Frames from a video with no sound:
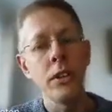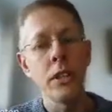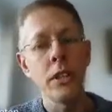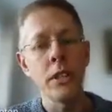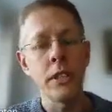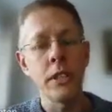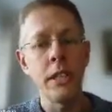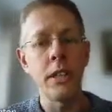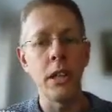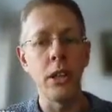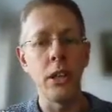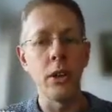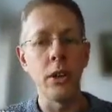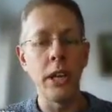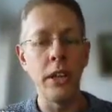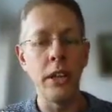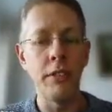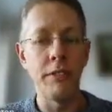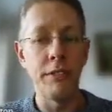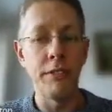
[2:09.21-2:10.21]
looking
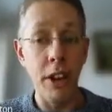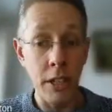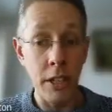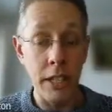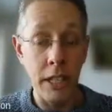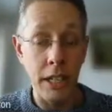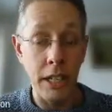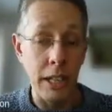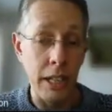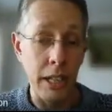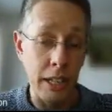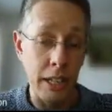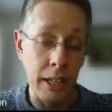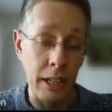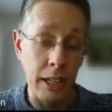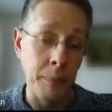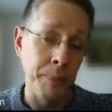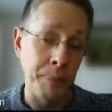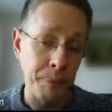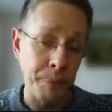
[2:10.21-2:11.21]
vertically,
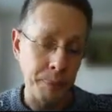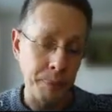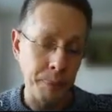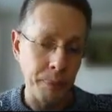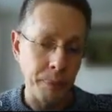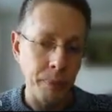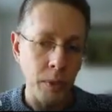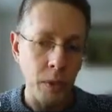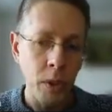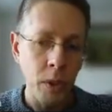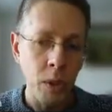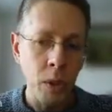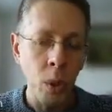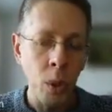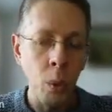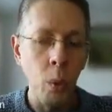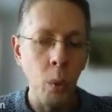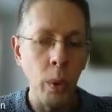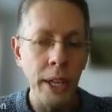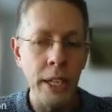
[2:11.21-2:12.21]
we can
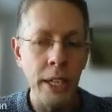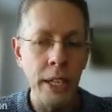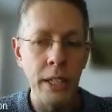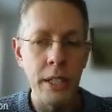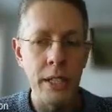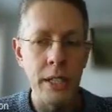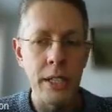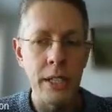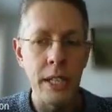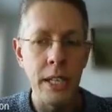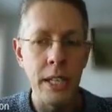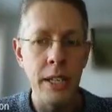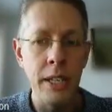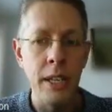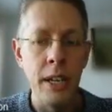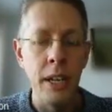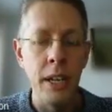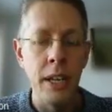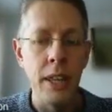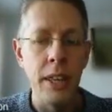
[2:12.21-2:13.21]
see
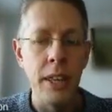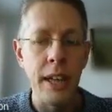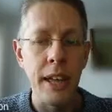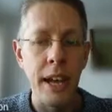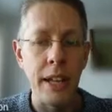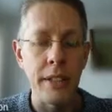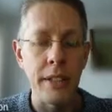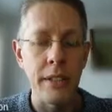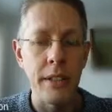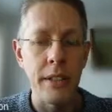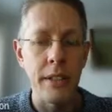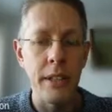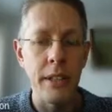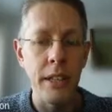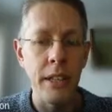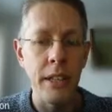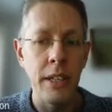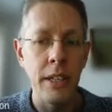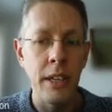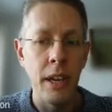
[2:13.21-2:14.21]
that the
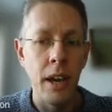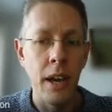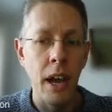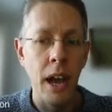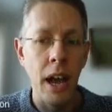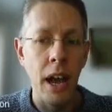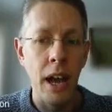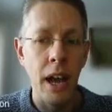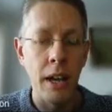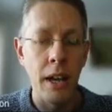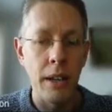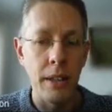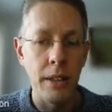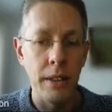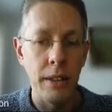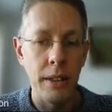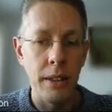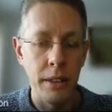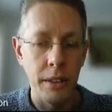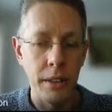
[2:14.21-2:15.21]

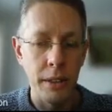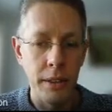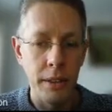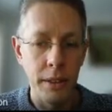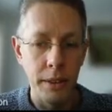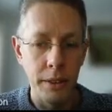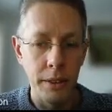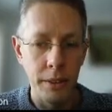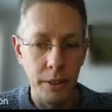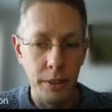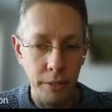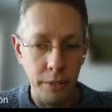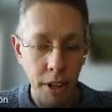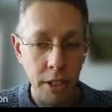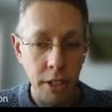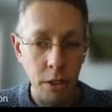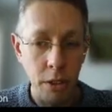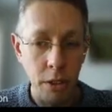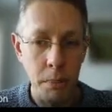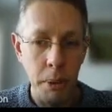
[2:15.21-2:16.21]
vertical
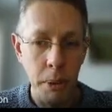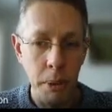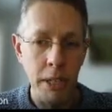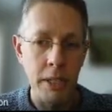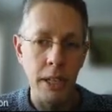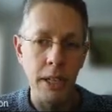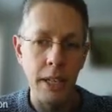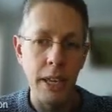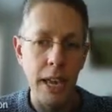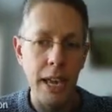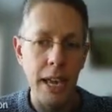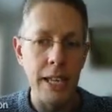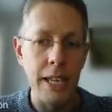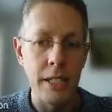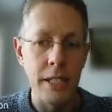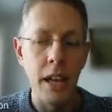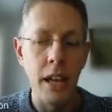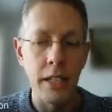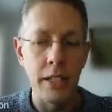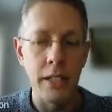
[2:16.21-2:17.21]
spacing is nice and
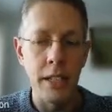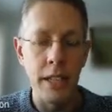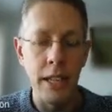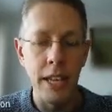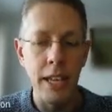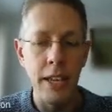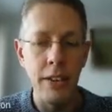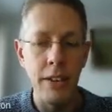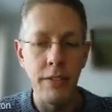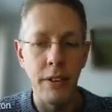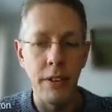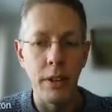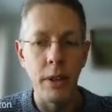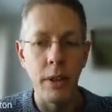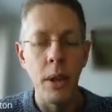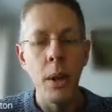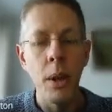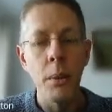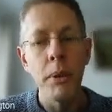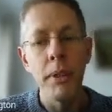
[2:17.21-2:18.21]
even. But
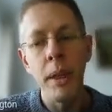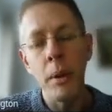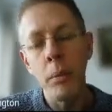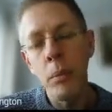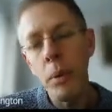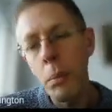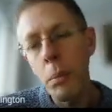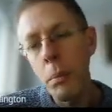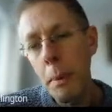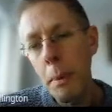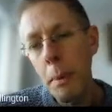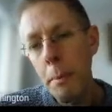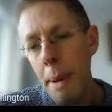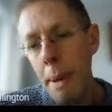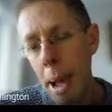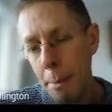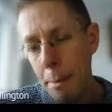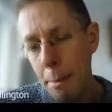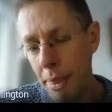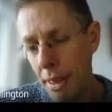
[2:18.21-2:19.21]
then when we map
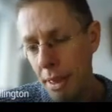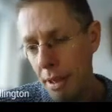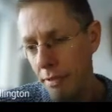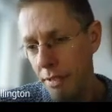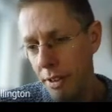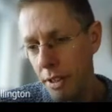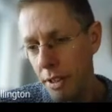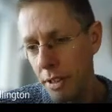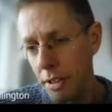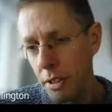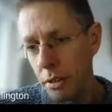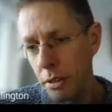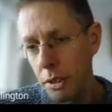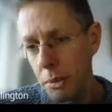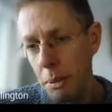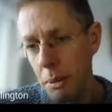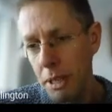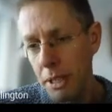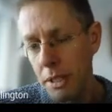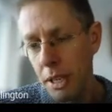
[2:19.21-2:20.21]
that vertical spacing
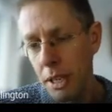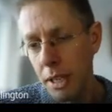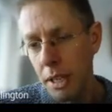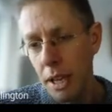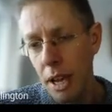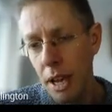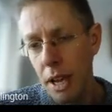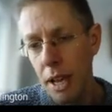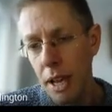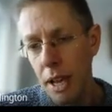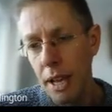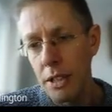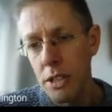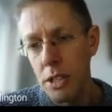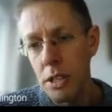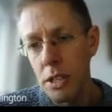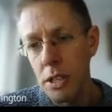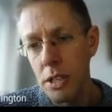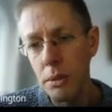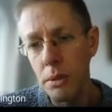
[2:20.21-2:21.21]
into
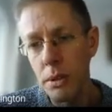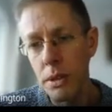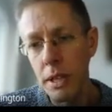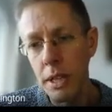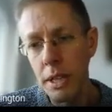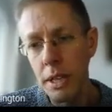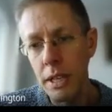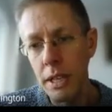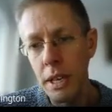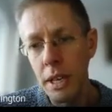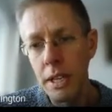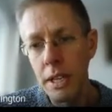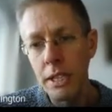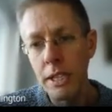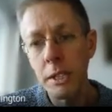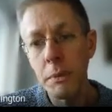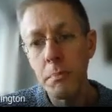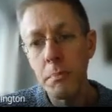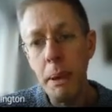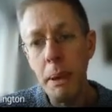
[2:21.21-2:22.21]
the
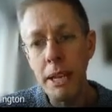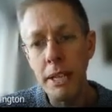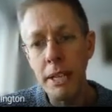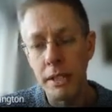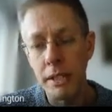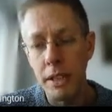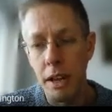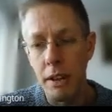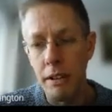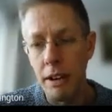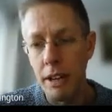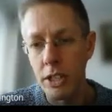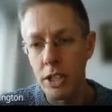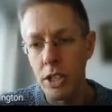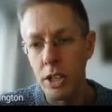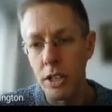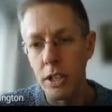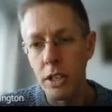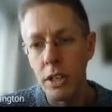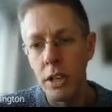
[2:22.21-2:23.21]
space direction,
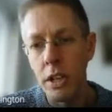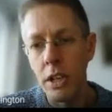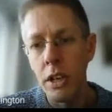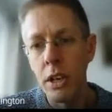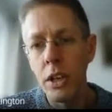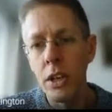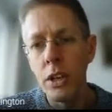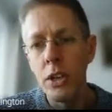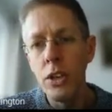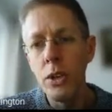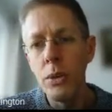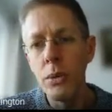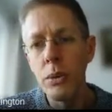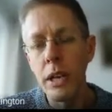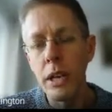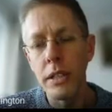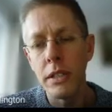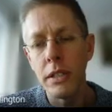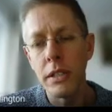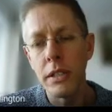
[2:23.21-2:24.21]
you can
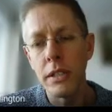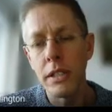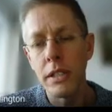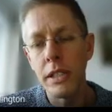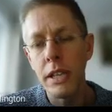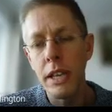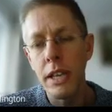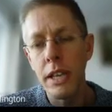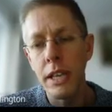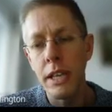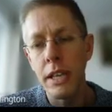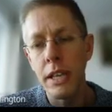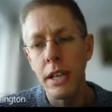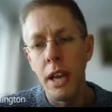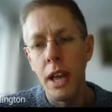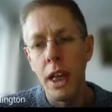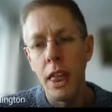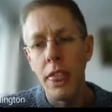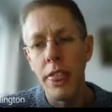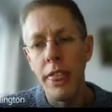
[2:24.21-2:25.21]
see
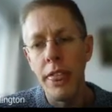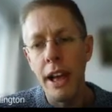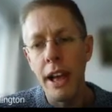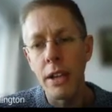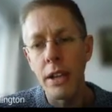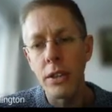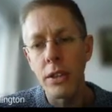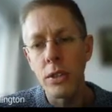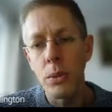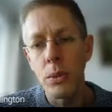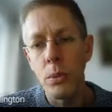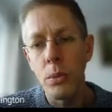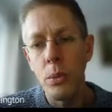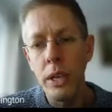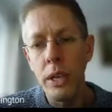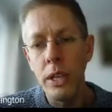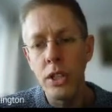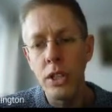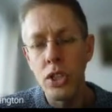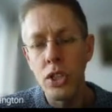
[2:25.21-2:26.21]
that we
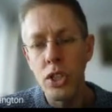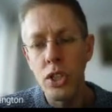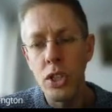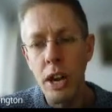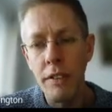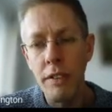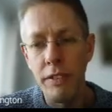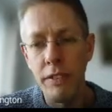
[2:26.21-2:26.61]
travel